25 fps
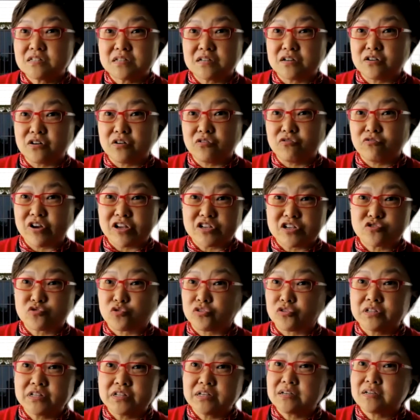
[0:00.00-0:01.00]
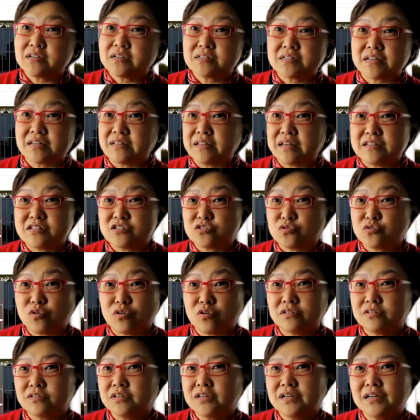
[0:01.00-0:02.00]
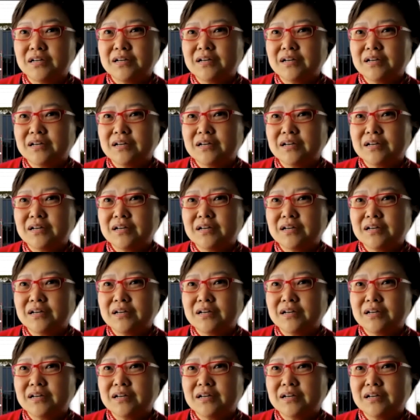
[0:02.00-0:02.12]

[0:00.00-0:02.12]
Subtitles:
restaurateurs and so on.